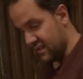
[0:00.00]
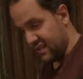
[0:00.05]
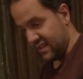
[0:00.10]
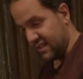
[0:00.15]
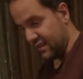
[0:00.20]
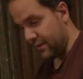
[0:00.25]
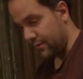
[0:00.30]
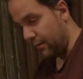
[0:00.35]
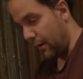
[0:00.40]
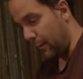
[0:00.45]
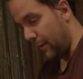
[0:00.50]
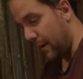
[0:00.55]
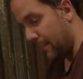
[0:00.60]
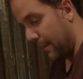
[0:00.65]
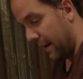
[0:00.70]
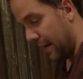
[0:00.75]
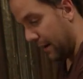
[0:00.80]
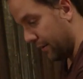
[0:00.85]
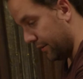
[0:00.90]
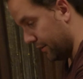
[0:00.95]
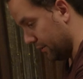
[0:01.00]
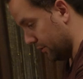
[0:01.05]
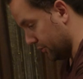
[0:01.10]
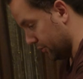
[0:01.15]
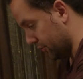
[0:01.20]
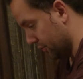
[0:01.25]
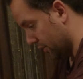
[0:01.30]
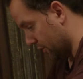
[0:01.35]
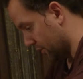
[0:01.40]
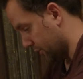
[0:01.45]
you can throw it about and all
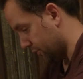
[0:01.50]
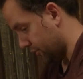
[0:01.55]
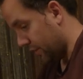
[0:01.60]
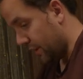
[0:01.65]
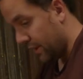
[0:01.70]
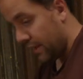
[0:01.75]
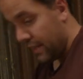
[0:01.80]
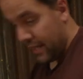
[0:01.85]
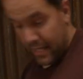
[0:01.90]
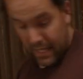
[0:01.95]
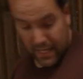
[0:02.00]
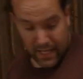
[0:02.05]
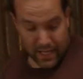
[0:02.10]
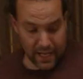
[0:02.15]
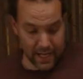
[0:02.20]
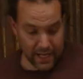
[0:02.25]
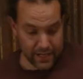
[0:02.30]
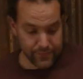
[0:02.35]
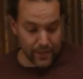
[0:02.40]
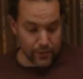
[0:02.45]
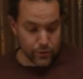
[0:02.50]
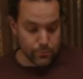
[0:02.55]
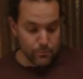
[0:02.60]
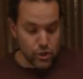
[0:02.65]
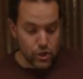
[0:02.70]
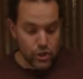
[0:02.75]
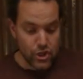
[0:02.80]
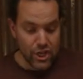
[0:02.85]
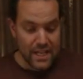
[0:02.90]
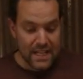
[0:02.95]
sorts. And if I was
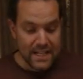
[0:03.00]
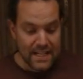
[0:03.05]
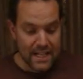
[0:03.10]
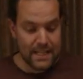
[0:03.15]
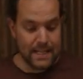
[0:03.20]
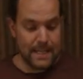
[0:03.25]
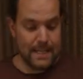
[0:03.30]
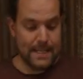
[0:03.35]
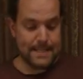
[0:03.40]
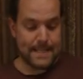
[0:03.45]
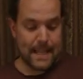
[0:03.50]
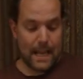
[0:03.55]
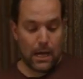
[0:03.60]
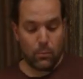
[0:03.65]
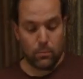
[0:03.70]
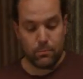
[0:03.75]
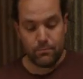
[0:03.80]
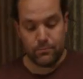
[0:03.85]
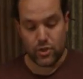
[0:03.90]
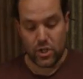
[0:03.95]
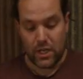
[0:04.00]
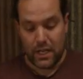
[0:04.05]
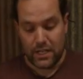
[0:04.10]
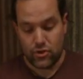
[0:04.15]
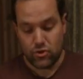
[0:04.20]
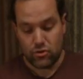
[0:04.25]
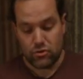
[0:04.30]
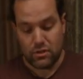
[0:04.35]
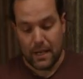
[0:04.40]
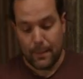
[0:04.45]
machining these out, so
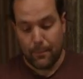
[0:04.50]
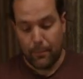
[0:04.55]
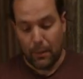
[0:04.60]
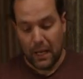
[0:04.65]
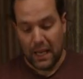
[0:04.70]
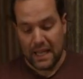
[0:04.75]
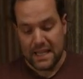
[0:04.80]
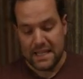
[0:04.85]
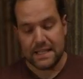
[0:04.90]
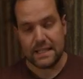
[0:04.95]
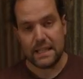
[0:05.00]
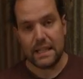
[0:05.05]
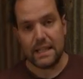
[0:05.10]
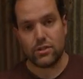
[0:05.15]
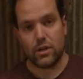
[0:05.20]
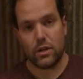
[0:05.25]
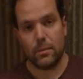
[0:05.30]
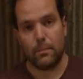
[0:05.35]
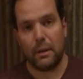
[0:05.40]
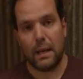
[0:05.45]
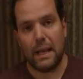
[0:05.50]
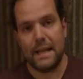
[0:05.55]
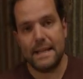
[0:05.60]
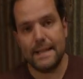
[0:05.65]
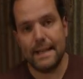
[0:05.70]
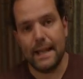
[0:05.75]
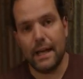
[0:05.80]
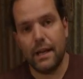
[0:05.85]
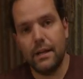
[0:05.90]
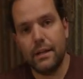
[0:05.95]
let's just say I planed these on a
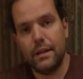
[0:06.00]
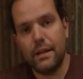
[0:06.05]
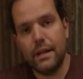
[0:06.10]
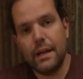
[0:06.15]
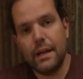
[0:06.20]
planer,